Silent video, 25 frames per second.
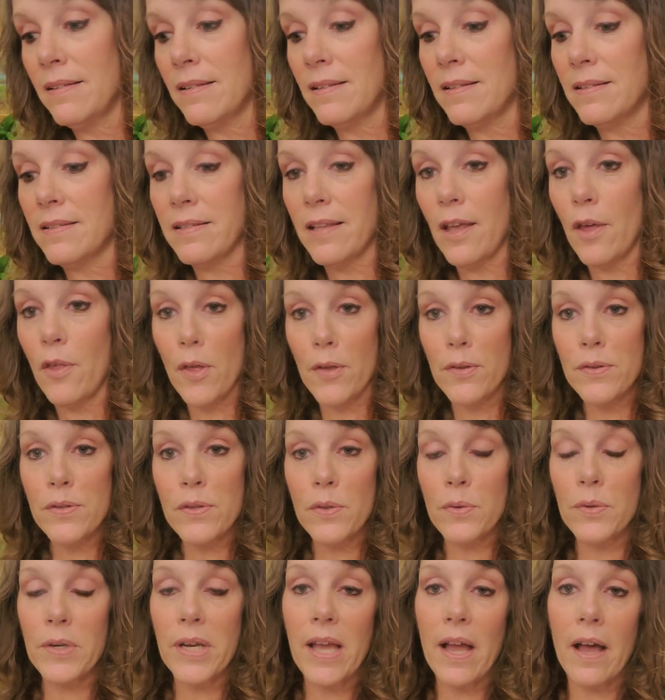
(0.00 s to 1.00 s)
So those
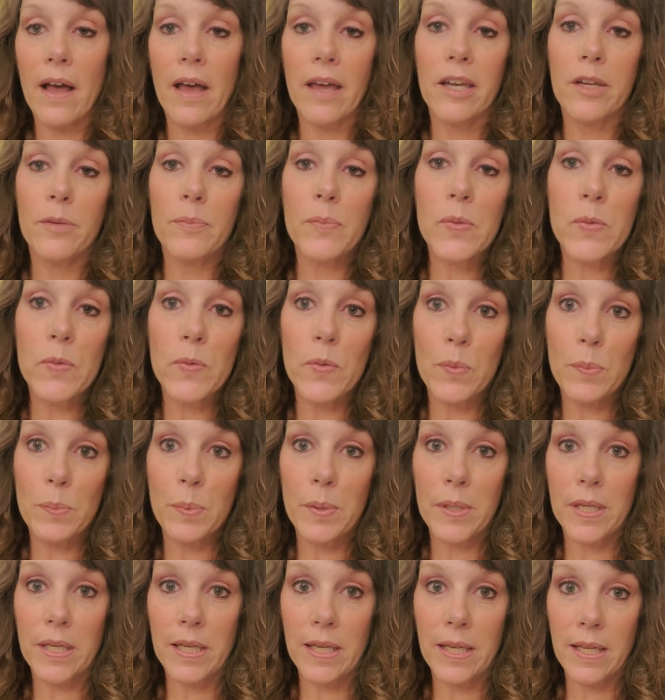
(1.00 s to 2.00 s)
three items would
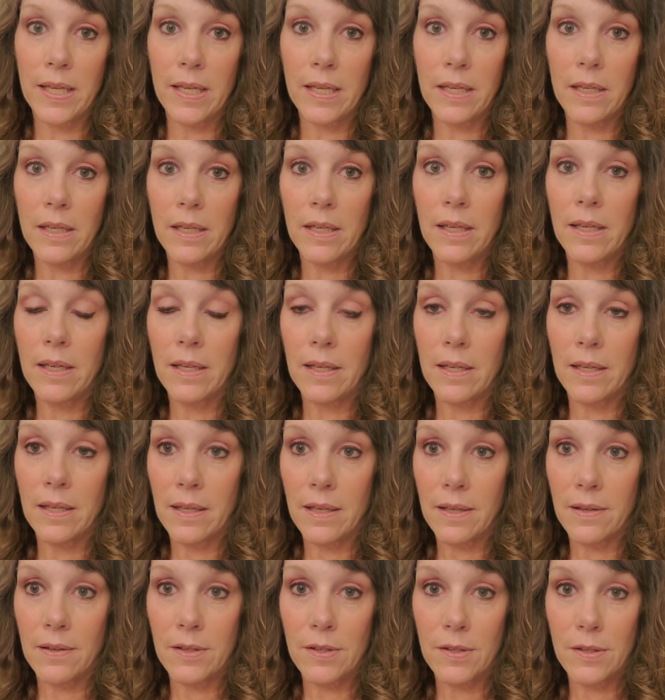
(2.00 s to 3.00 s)
be
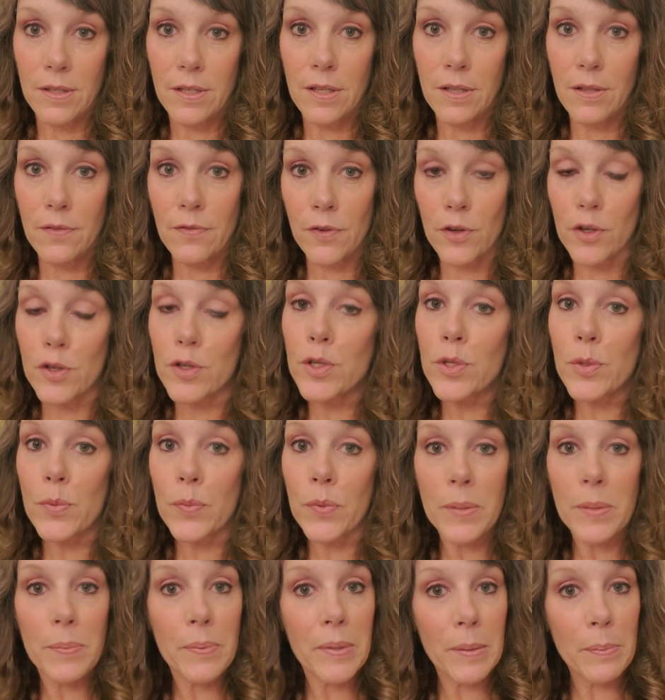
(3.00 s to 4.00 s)
to the first
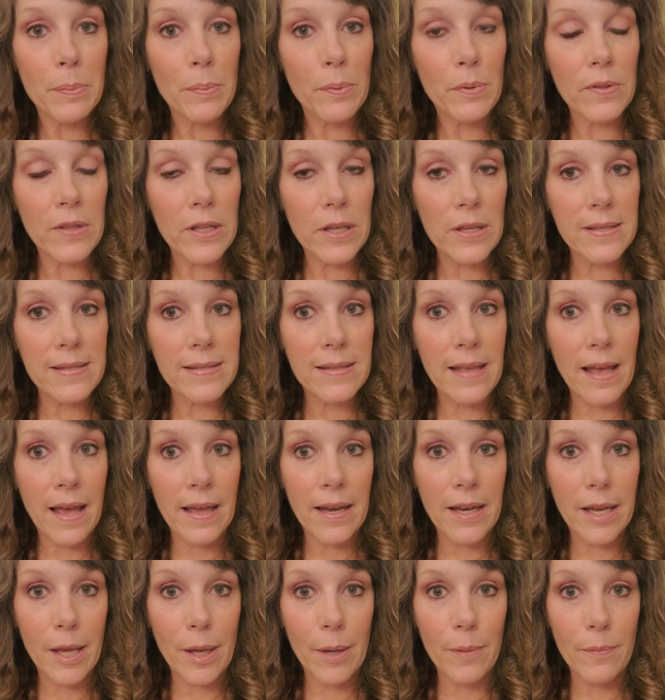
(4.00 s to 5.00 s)
three people that
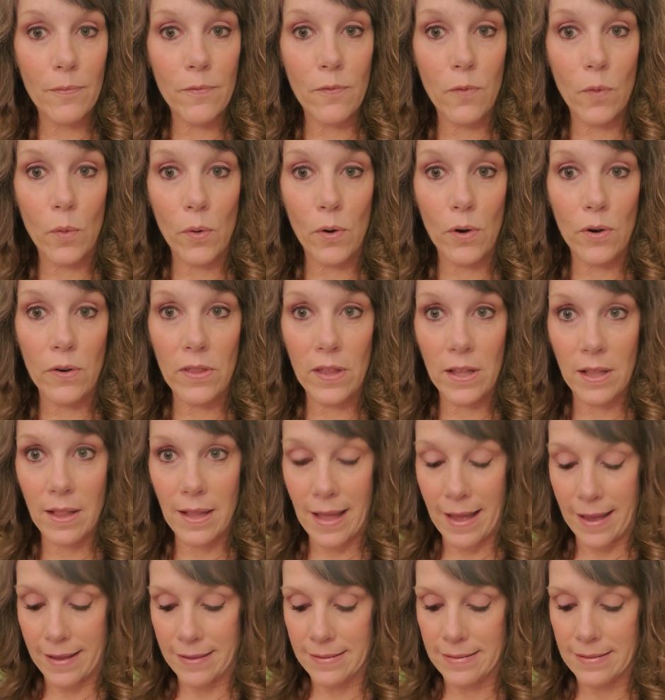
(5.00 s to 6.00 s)
sign up for the
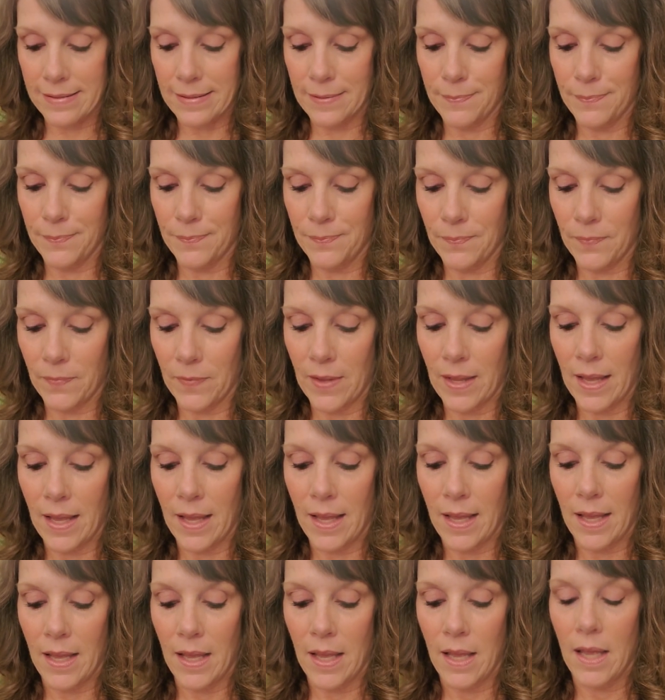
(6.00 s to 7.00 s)
class.
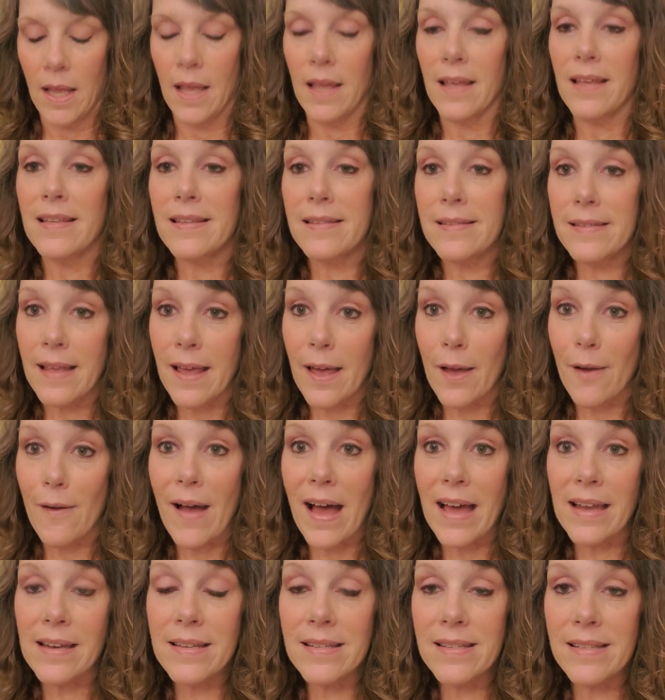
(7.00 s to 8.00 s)
So
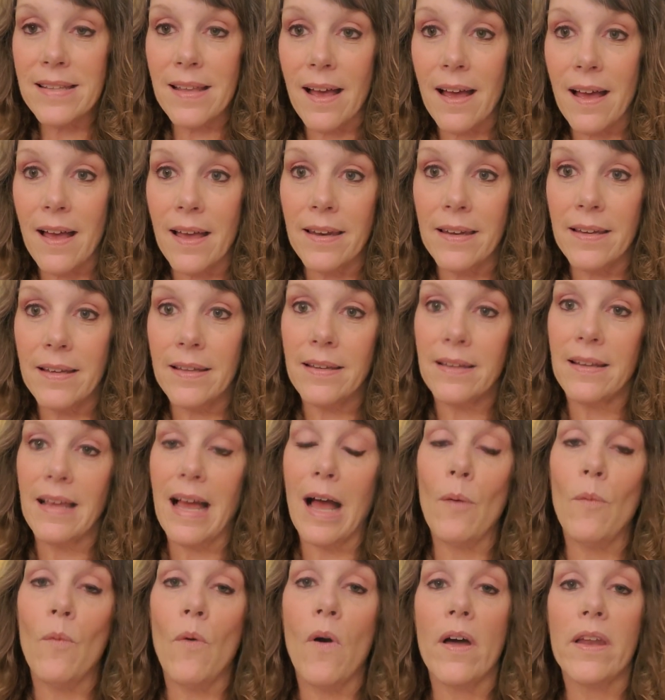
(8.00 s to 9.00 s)
I decided
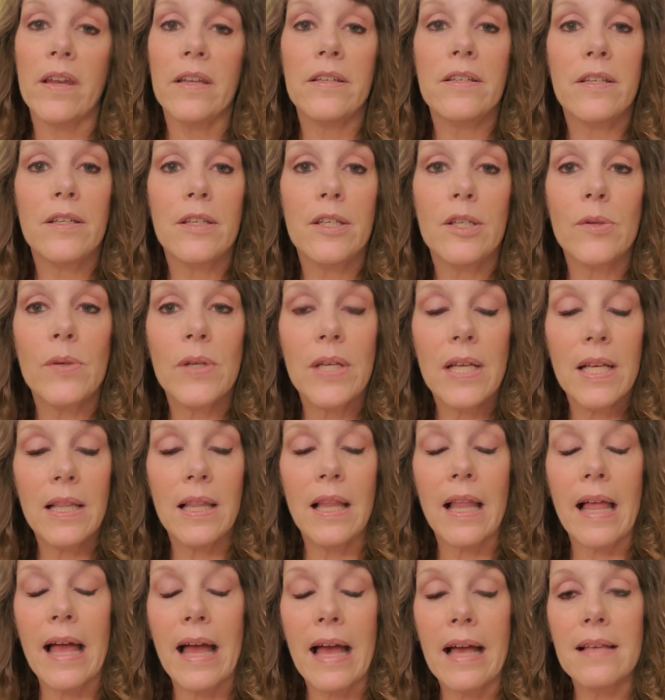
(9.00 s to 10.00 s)
I wanted to do a
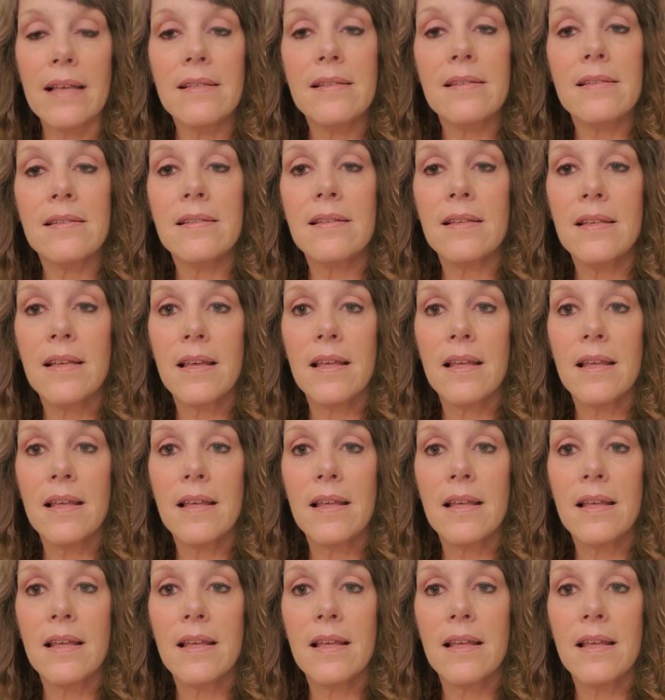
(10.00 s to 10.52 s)
class